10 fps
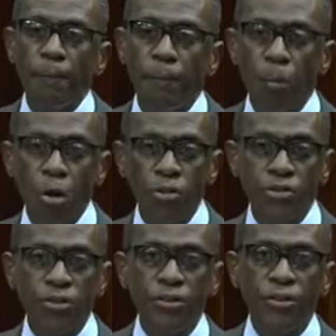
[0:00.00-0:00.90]

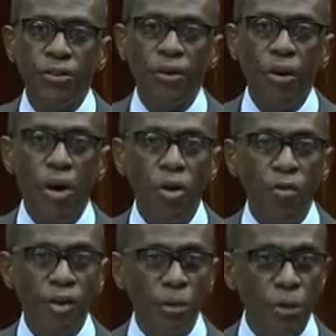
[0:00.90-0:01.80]
boast all
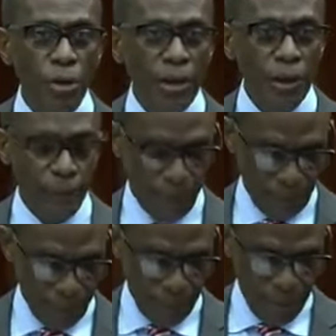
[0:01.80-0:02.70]
over the world
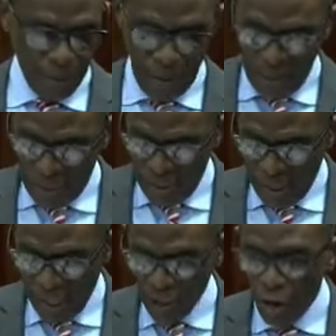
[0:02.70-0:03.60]

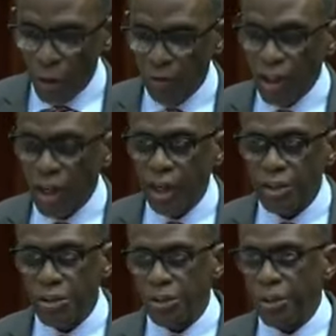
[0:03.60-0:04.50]
and all over the
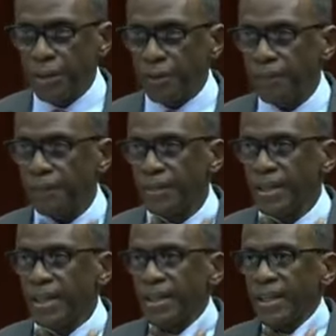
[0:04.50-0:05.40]
country
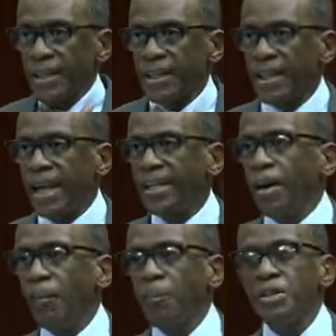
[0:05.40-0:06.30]
that
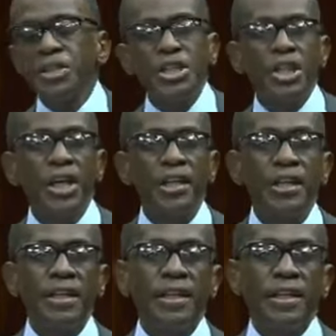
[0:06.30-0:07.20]
the
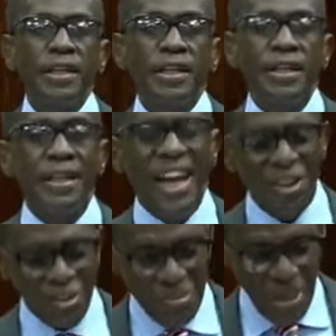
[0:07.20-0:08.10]
opposition
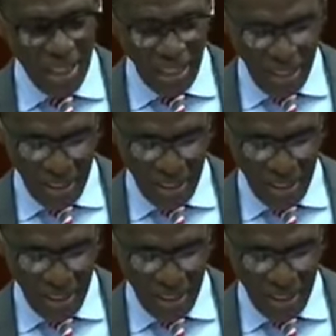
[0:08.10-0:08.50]
cannot make it.